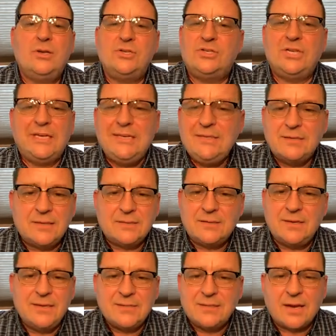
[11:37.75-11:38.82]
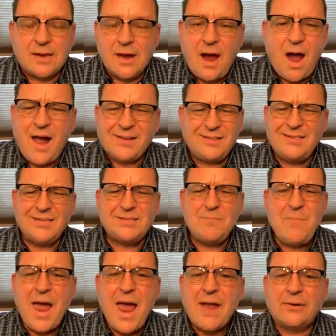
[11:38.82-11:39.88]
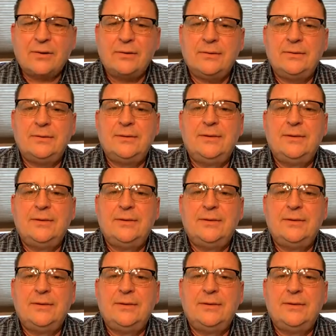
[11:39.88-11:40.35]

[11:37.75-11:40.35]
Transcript: Jesus isn't God. It doesn't matter.